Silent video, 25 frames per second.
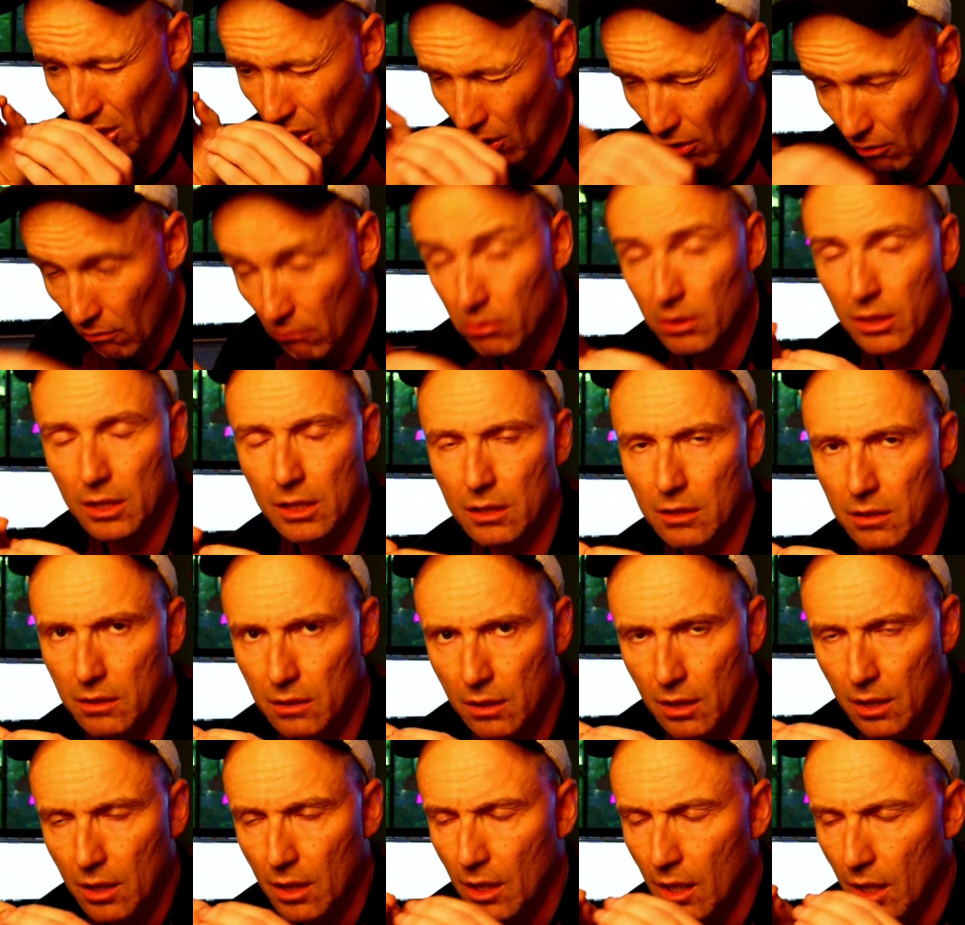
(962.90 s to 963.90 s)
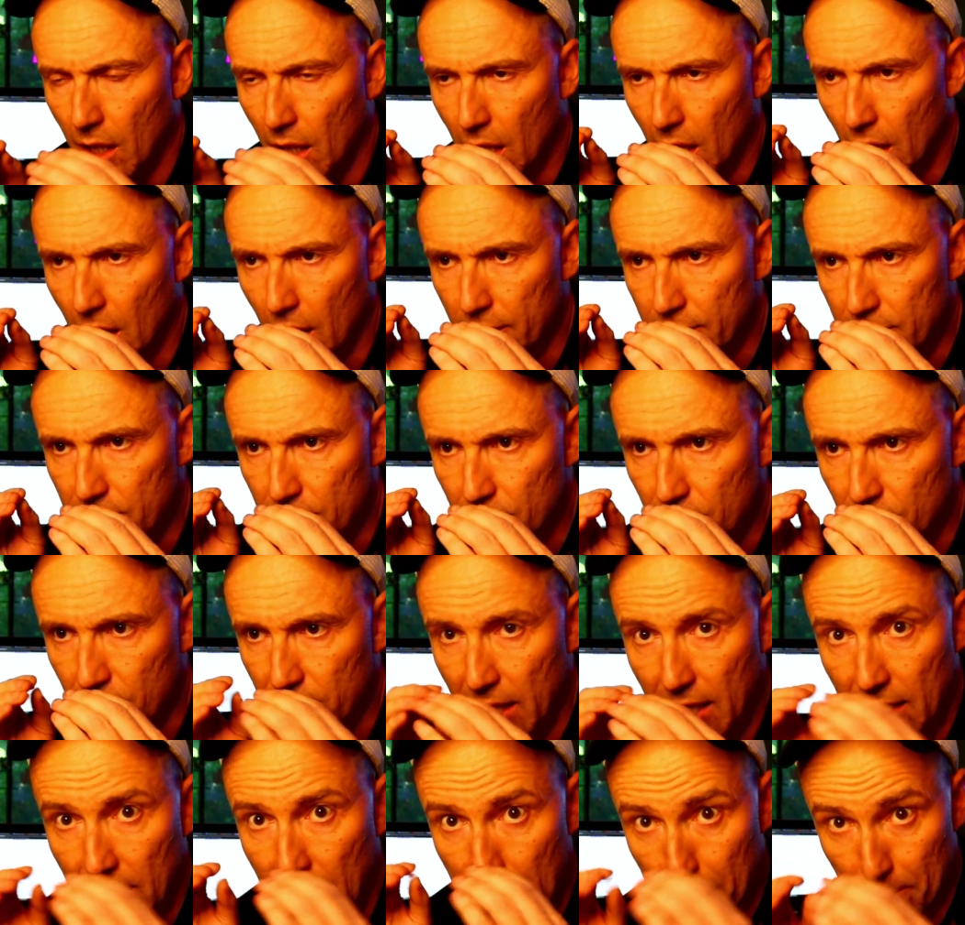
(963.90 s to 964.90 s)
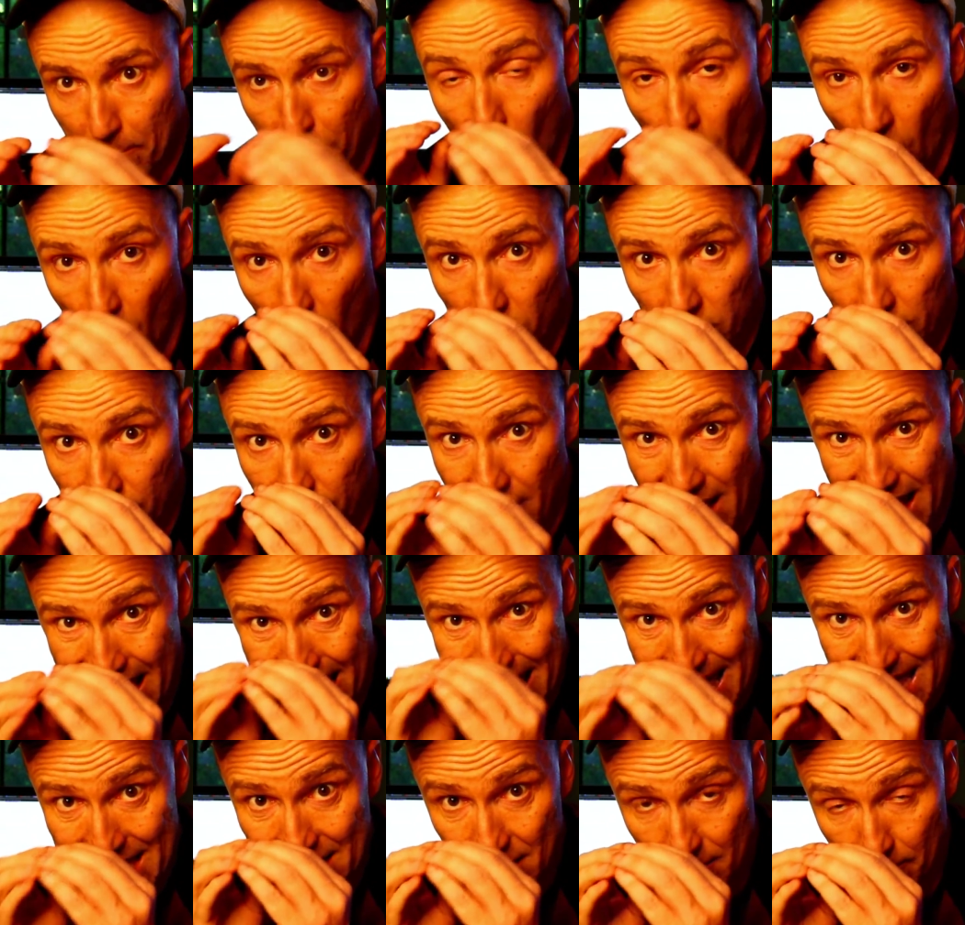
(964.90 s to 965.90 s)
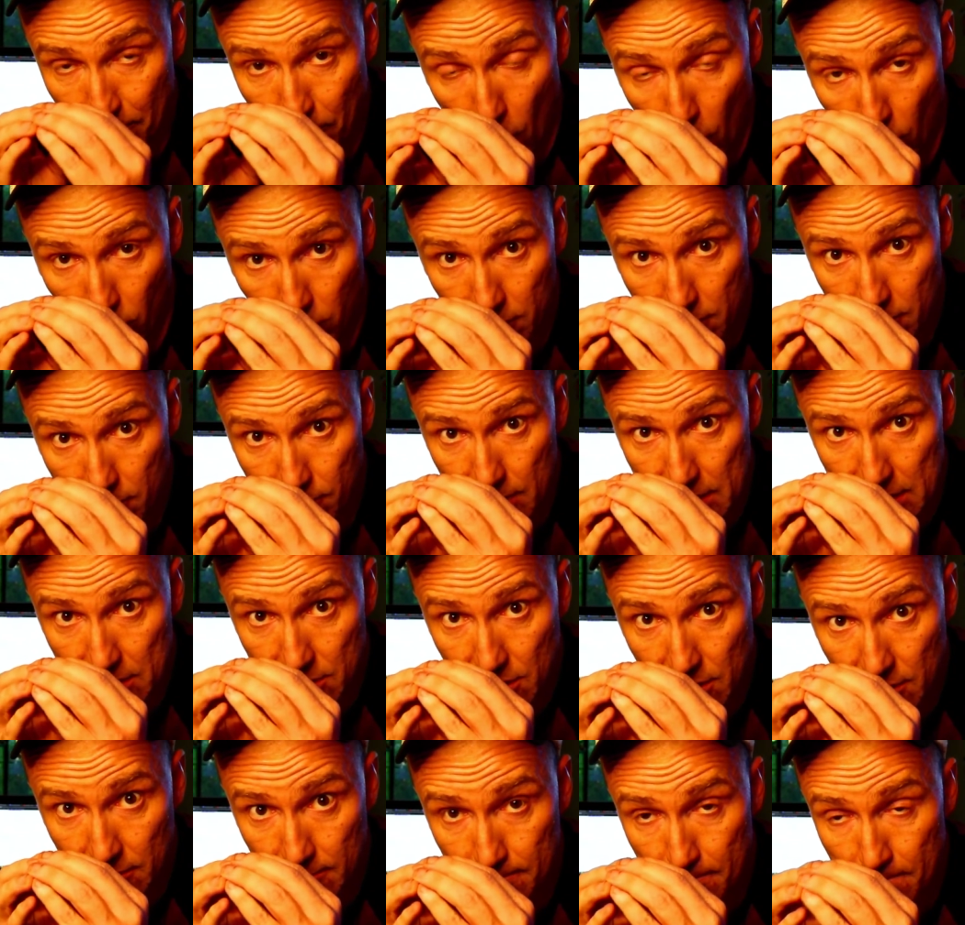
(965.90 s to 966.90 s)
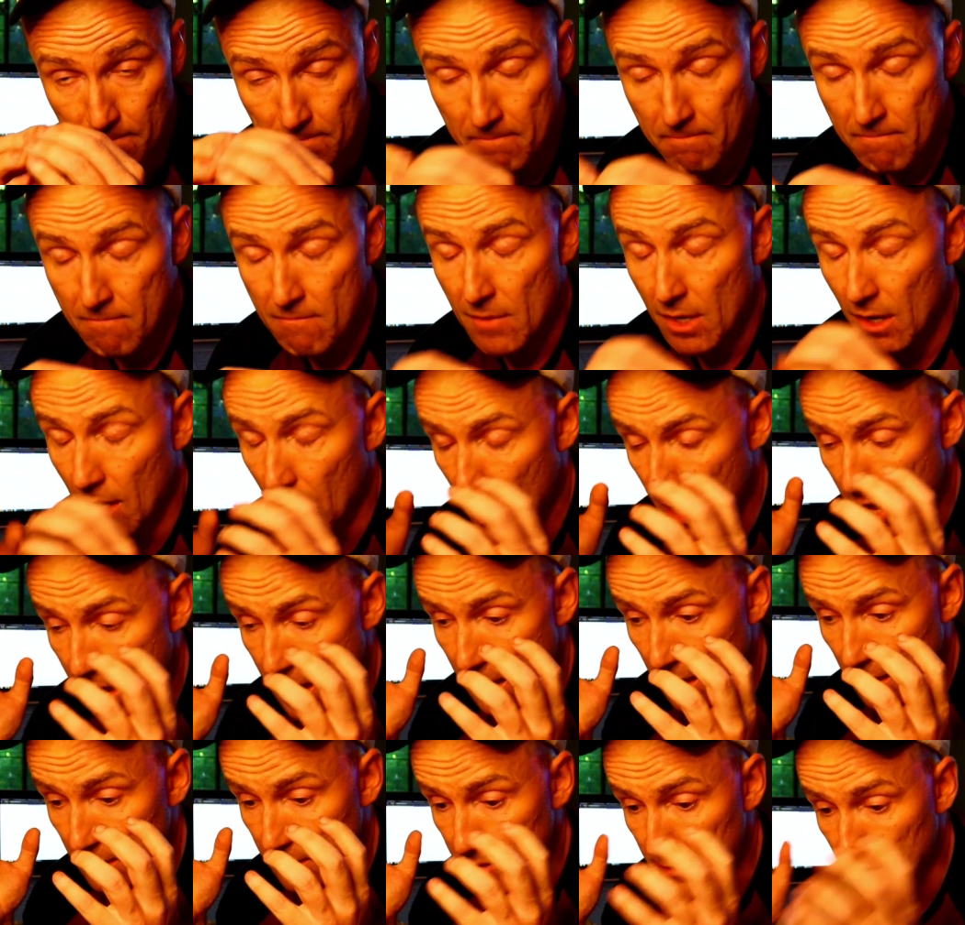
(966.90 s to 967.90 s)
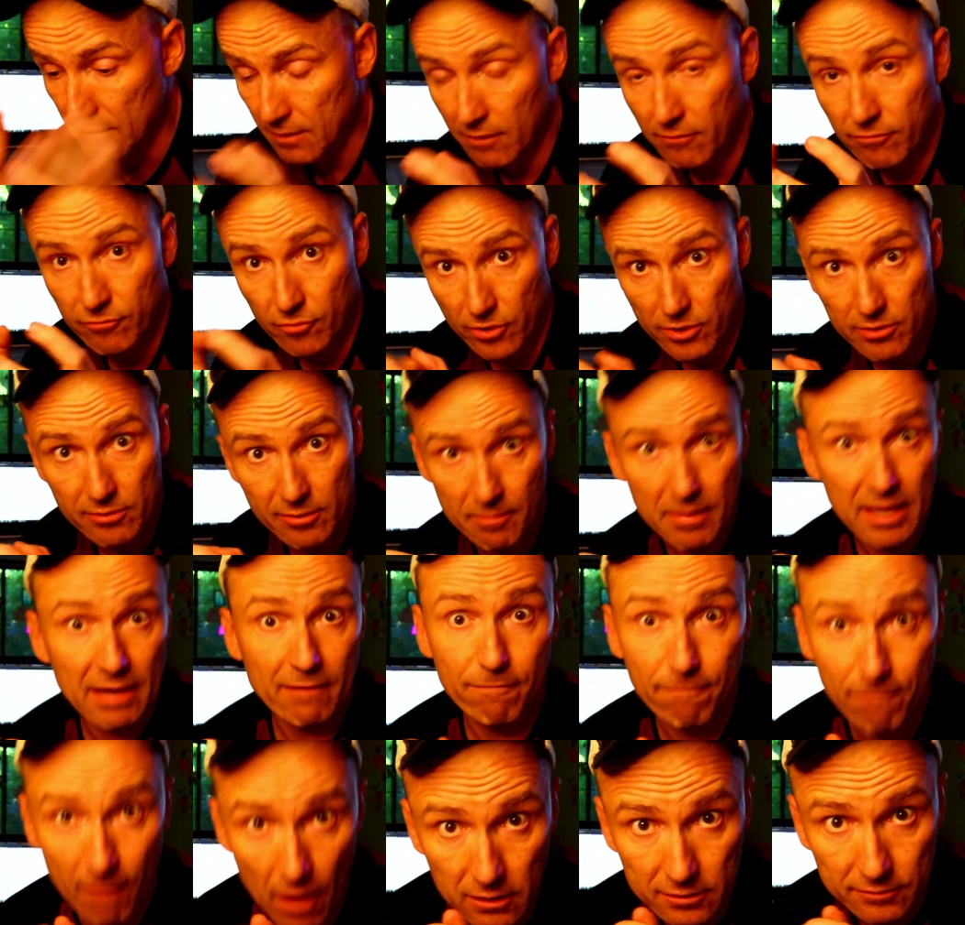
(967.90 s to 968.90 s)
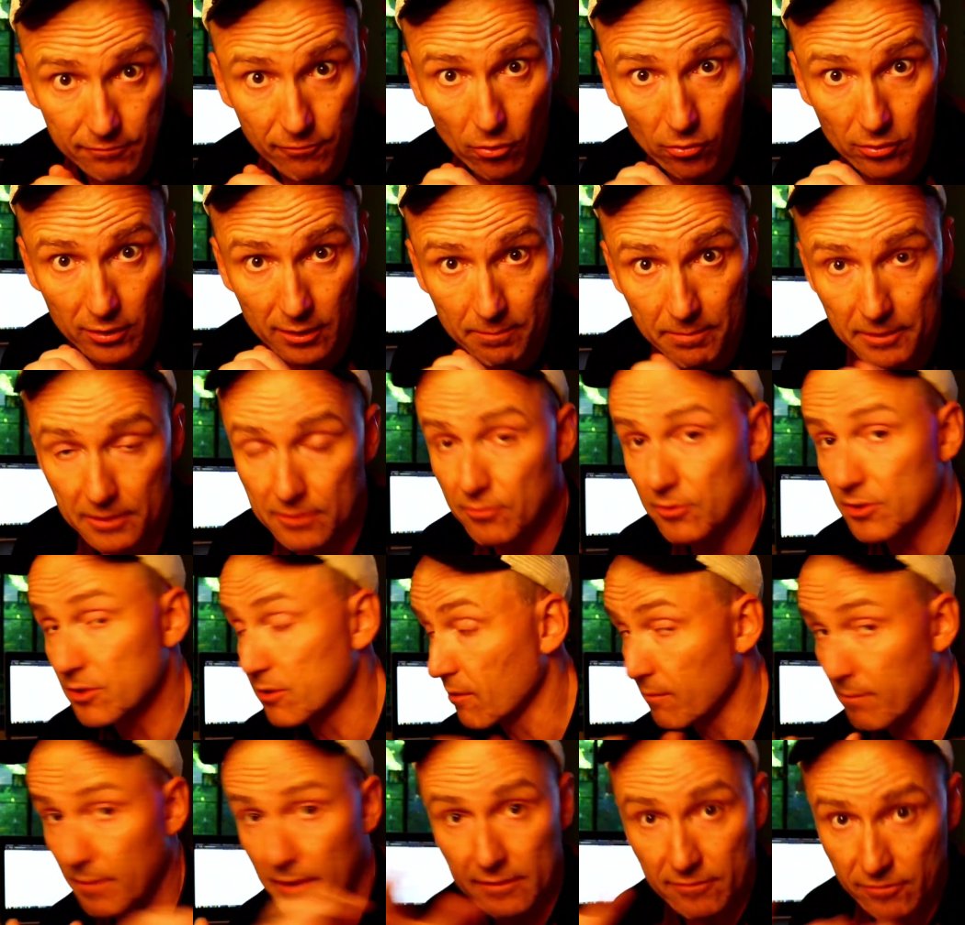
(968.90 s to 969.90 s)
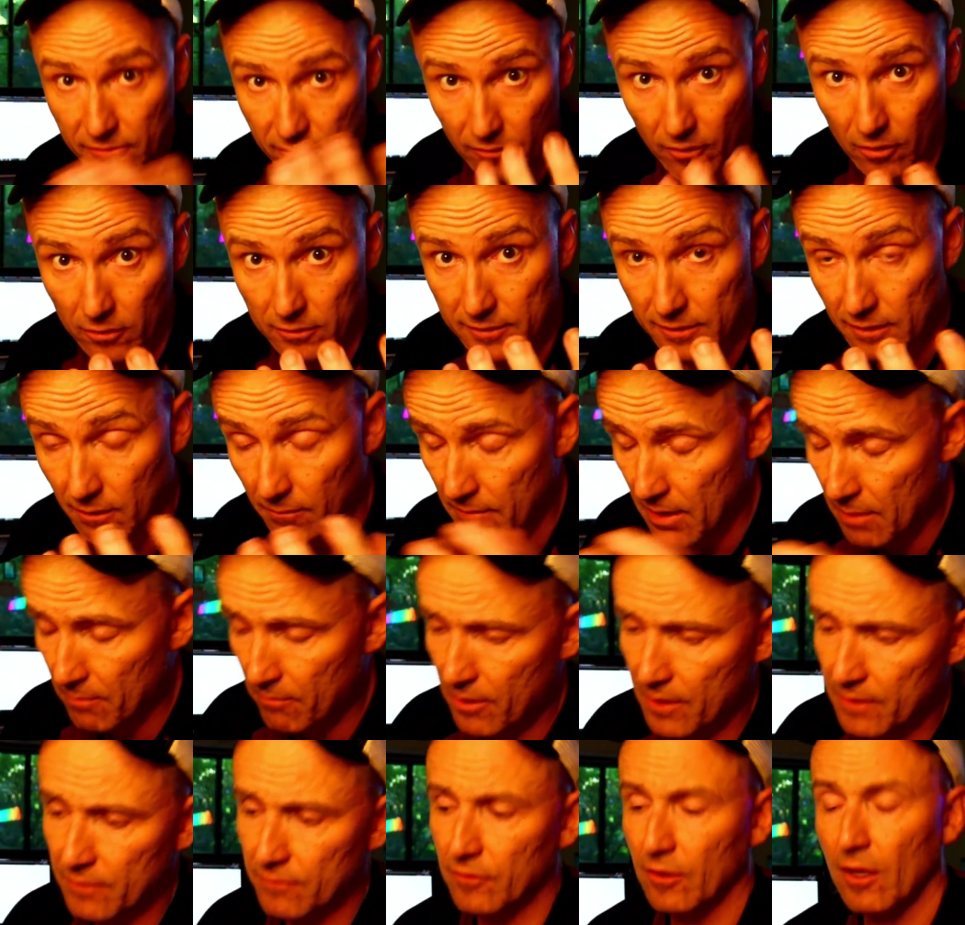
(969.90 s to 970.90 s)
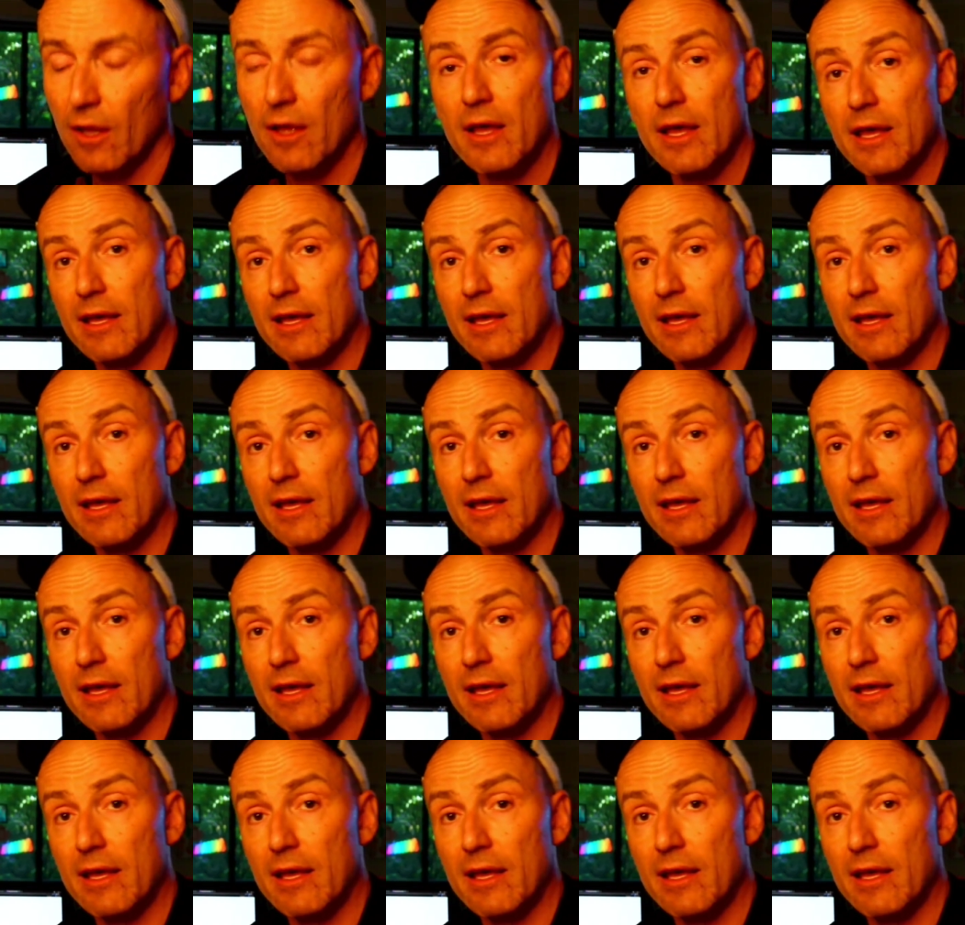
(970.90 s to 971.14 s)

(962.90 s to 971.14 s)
choline, you get a polar head, a polar region, and therefore you can make phospholipids, which are the basis of all cell membranes.